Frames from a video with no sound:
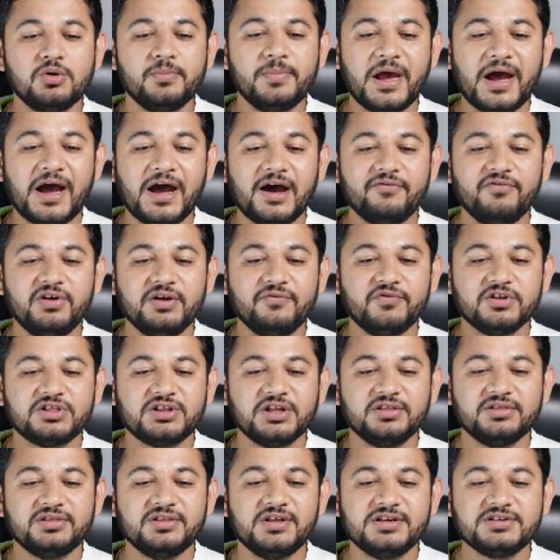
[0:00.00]
you'll be having
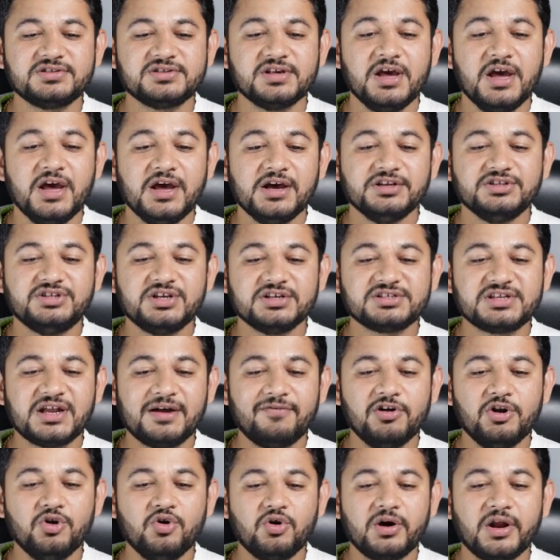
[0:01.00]
within this. Just
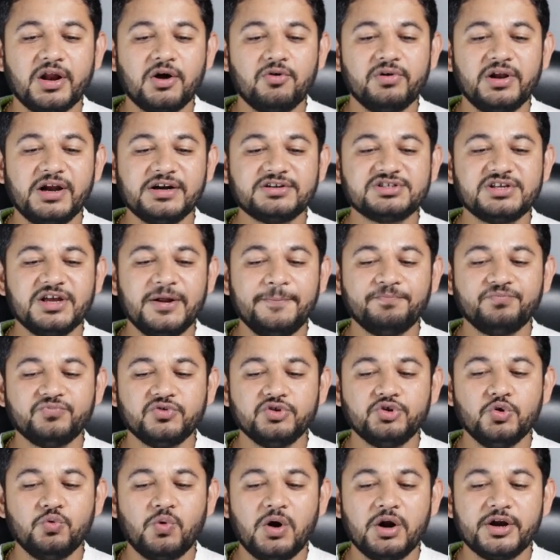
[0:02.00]
have a look around. Let's say
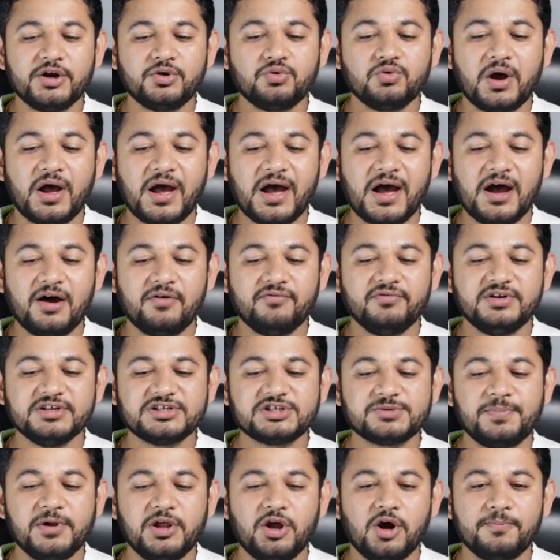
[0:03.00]
you wanted to have
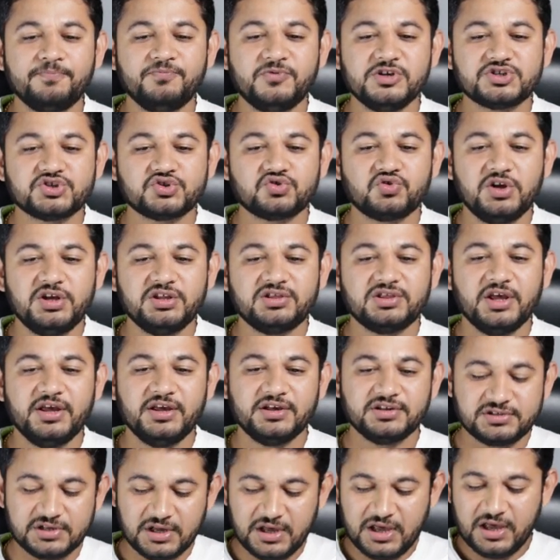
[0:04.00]
display of these three
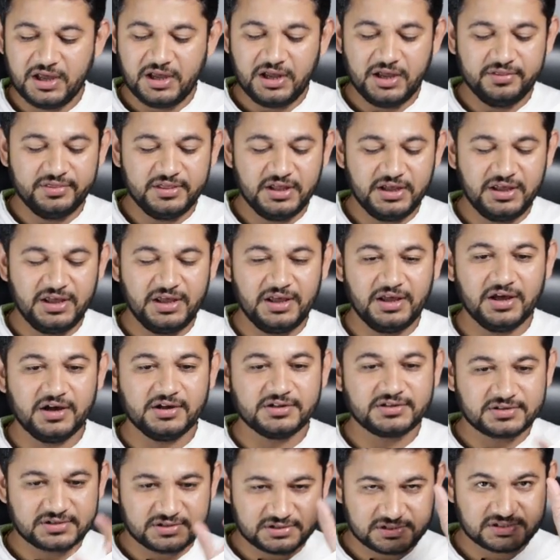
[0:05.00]
things in the
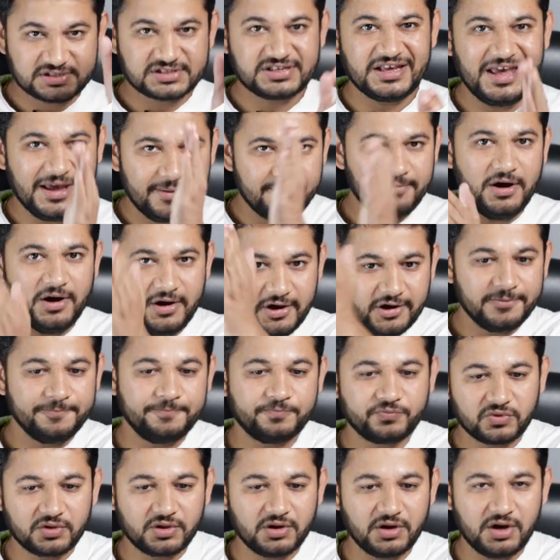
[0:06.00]
same
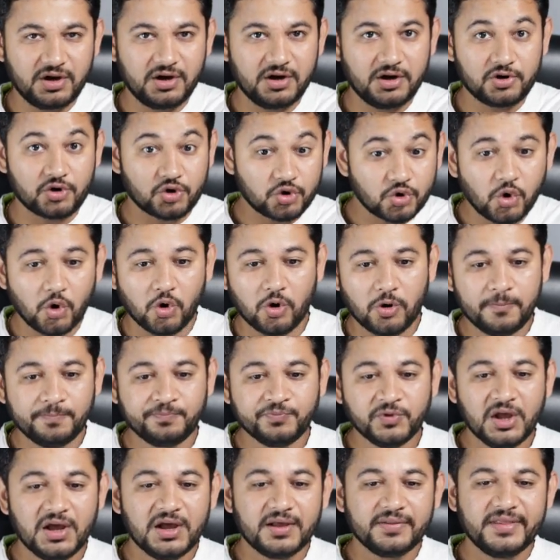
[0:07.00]
uh, row,
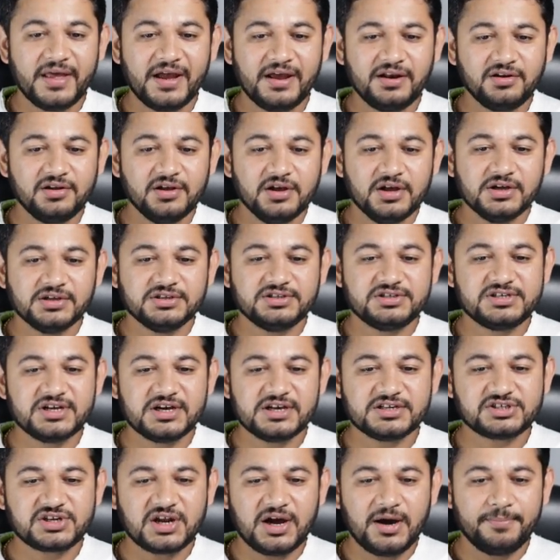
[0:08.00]
then
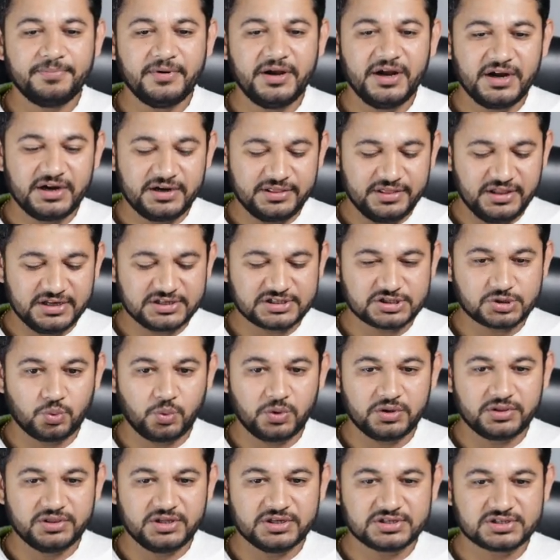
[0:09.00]
just update this
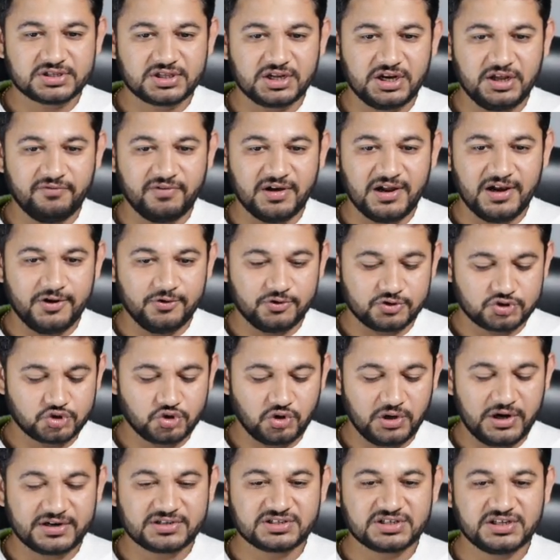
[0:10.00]
with this three values.
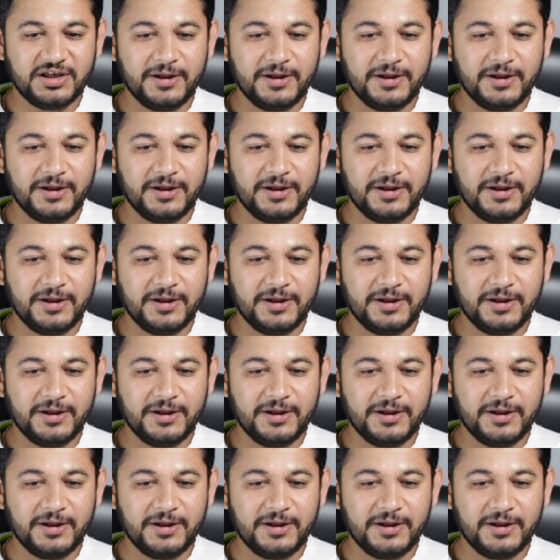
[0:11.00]
So let's